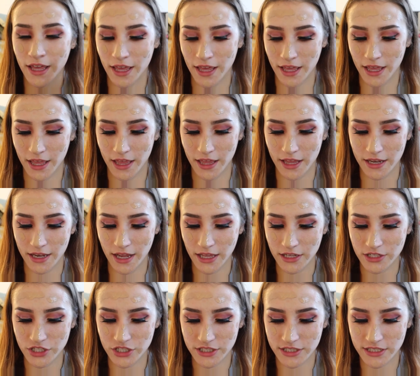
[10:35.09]
And
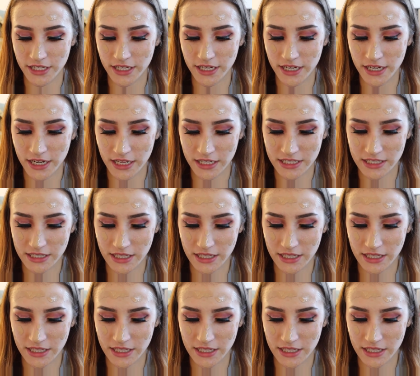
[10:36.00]
I just didn't